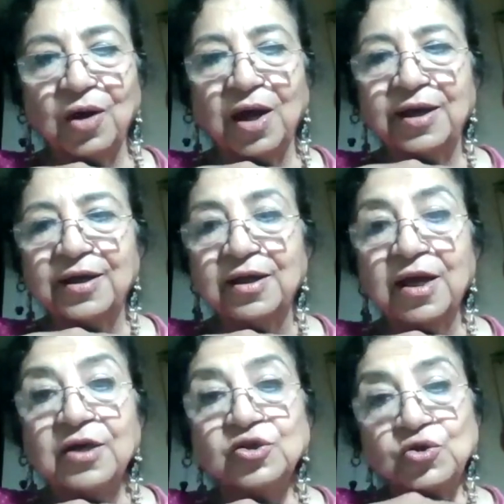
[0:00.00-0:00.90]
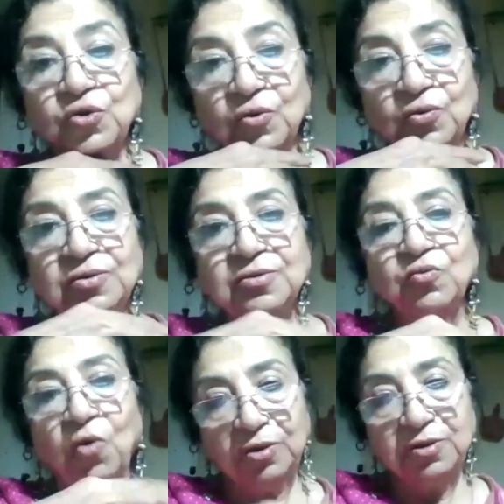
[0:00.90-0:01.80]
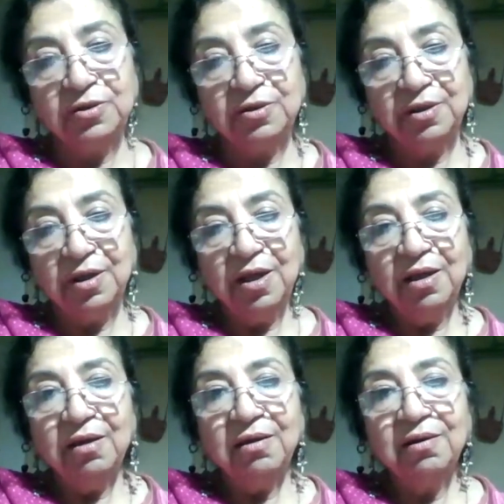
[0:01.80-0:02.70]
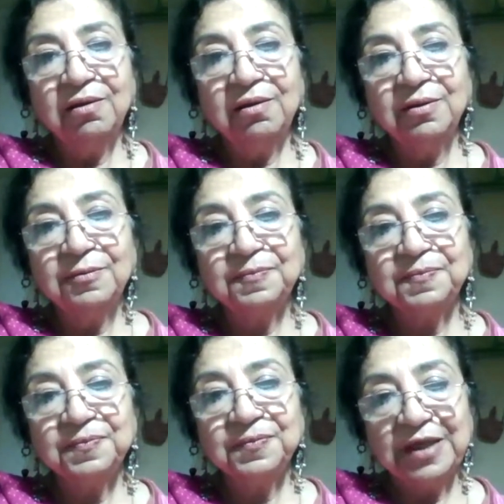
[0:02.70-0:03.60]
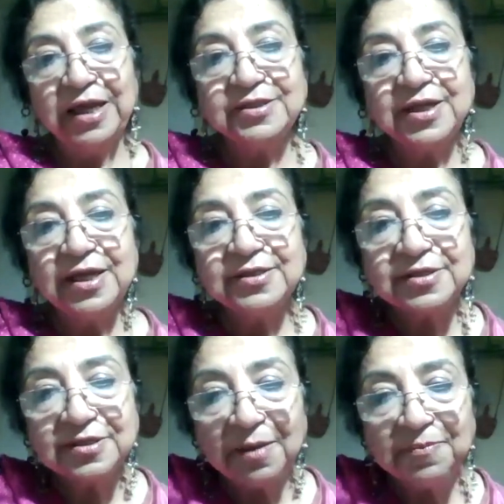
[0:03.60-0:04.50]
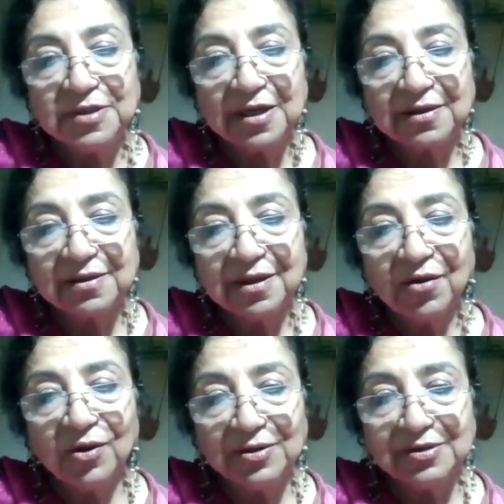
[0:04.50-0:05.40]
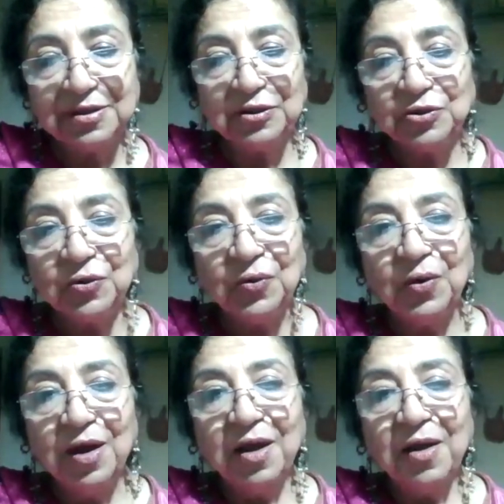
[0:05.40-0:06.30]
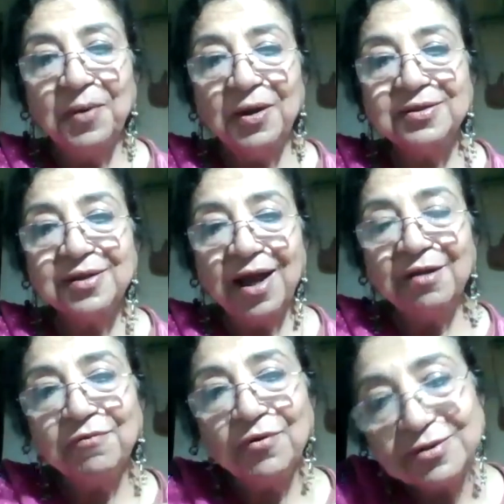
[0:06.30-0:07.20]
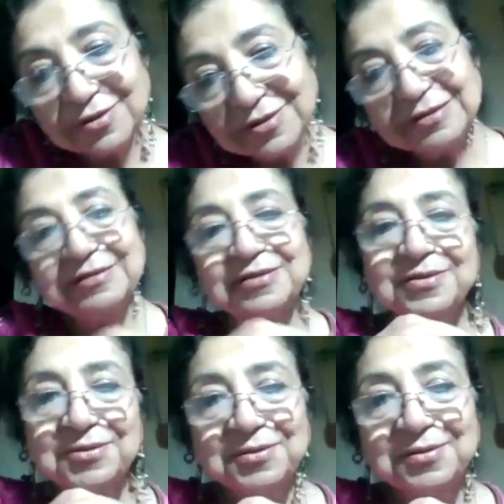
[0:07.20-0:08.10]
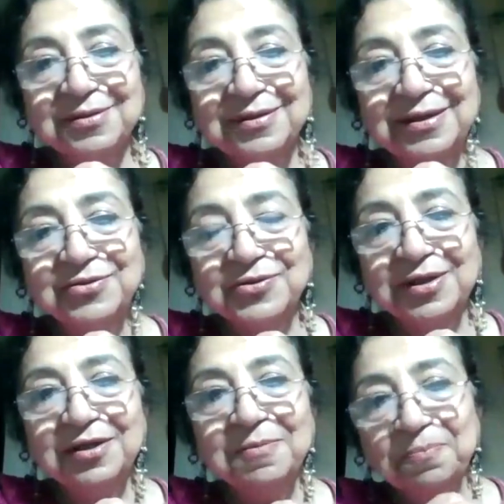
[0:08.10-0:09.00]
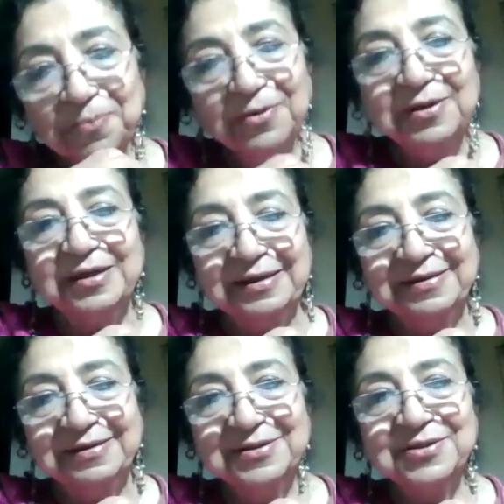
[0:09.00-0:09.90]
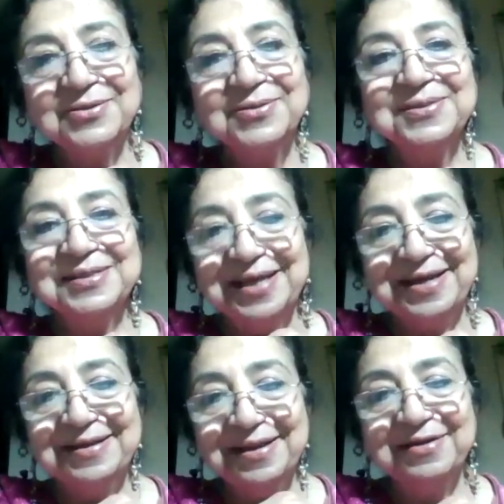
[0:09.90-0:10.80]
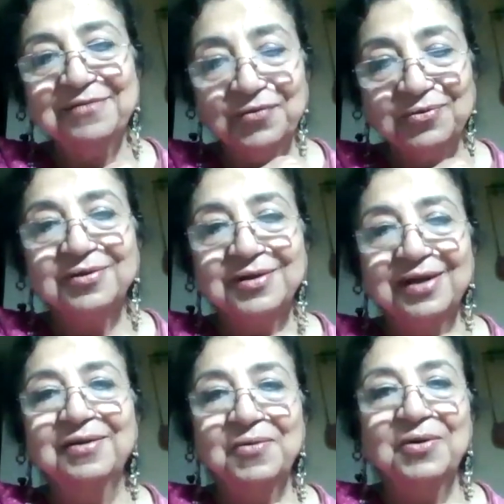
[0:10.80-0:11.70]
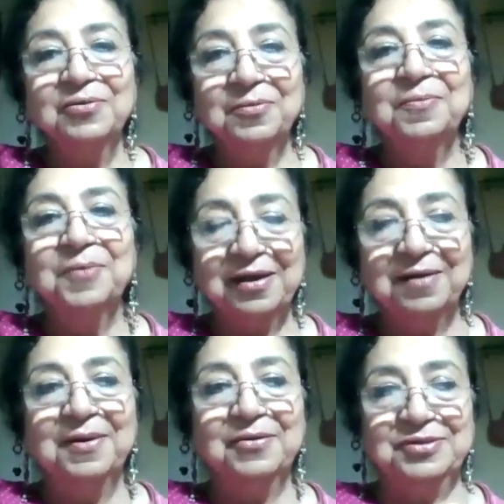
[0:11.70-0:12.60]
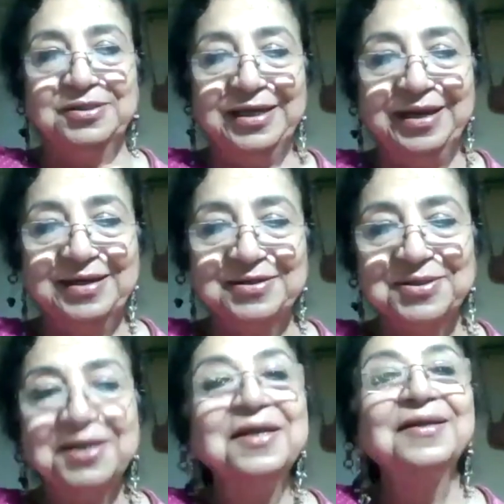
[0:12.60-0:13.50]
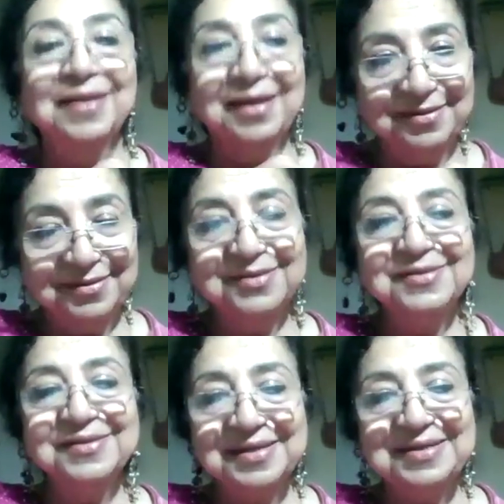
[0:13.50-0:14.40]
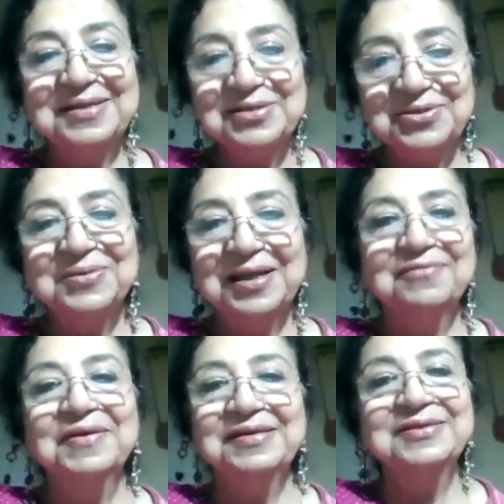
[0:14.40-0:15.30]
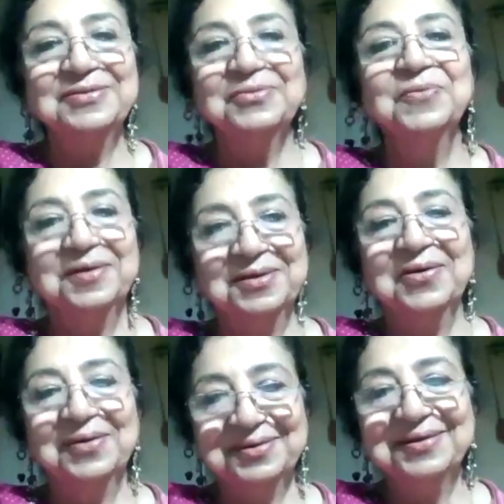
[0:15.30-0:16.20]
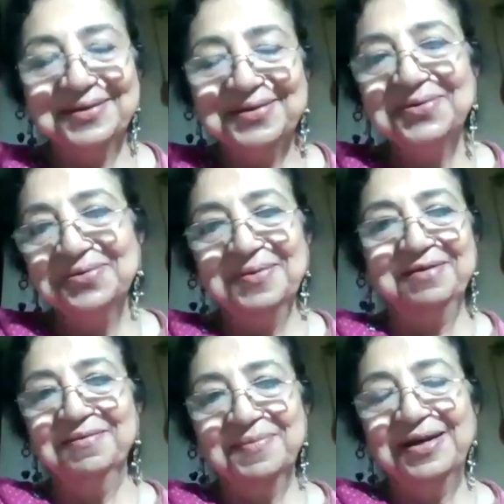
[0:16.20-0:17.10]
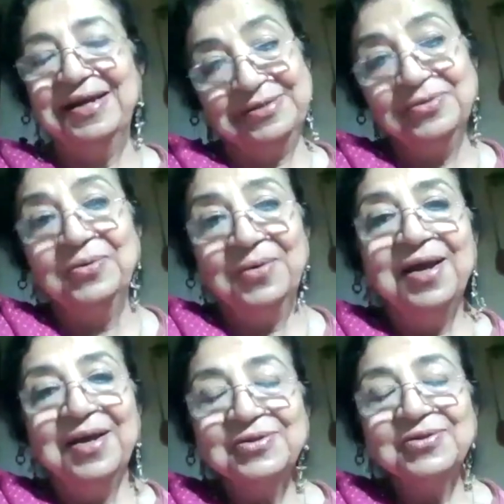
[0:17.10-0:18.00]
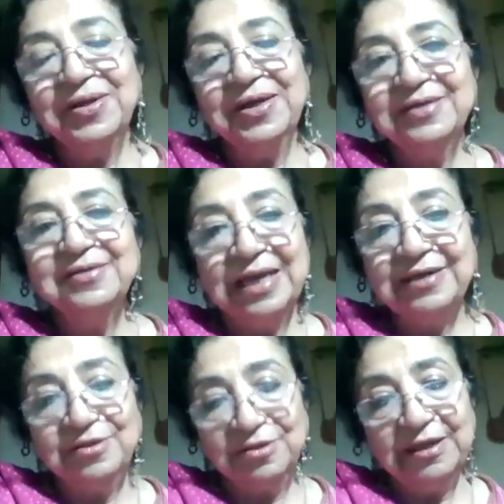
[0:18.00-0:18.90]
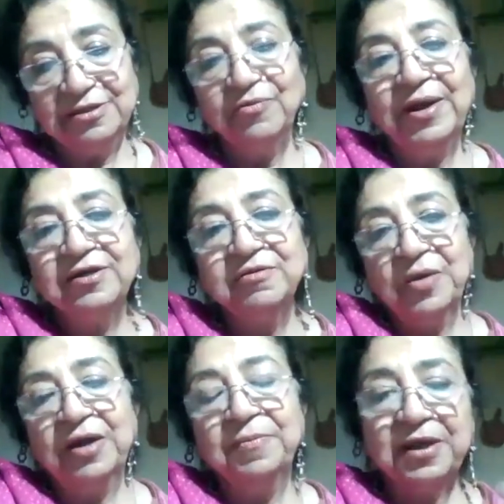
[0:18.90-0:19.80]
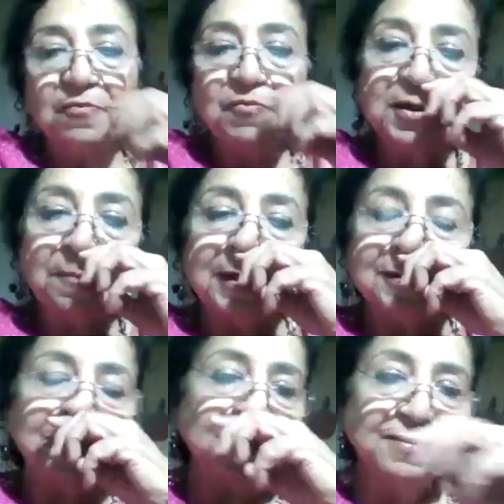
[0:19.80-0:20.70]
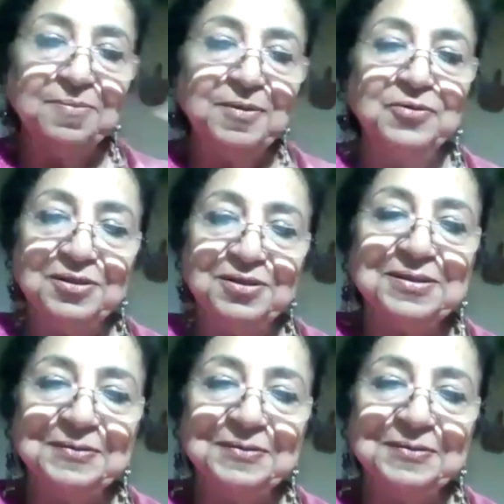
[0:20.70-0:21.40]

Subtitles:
I chose water as a subject or as an issue, but I was literally pulled in to say that if you really want to bring about change, then this is an issue that one needs to work on, by women. And so that's why I became very passionate about it.